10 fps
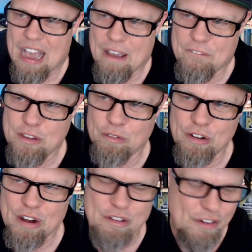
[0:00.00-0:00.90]
feel
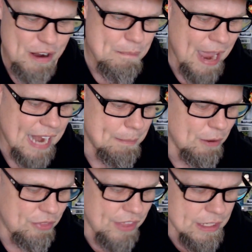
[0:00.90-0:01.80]
very, very bad
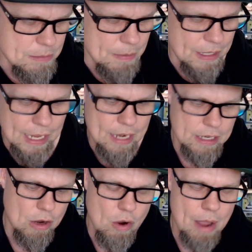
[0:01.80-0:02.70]
about things. But again,
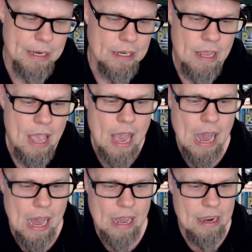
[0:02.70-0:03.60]
you know, I mean,
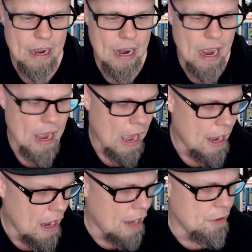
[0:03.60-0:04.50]

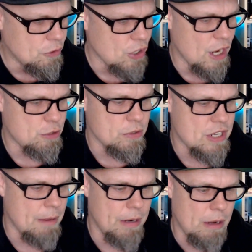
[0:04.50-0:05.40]
I knew Josh was
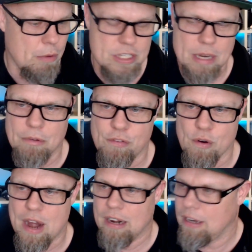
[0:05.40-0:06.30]
coming, and we said
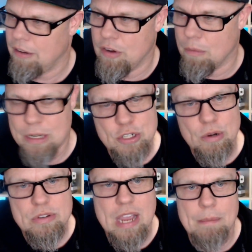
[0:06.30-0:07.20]
beforehand, like, if nobody
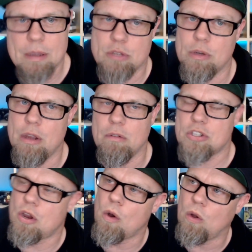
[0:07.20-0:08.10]
shows up, because we knew it
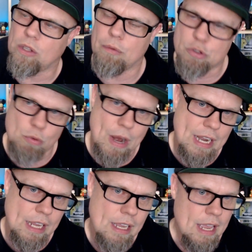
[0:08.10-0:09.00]
was cold, it was rainy,